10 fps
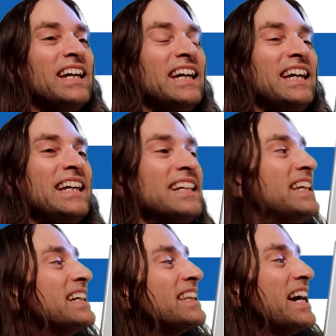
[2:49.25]
in
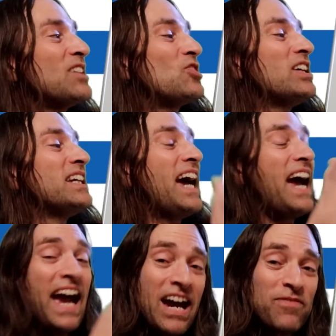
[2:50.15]
the election
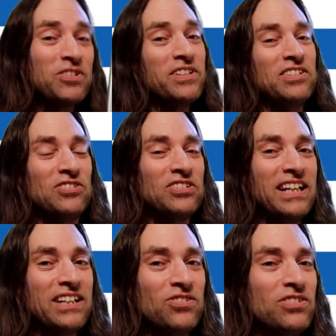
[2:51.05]
after this
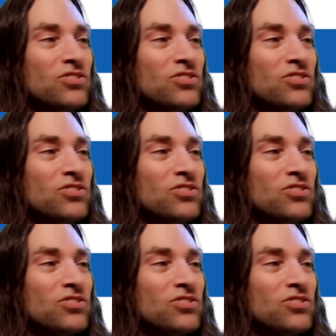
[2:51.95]
election.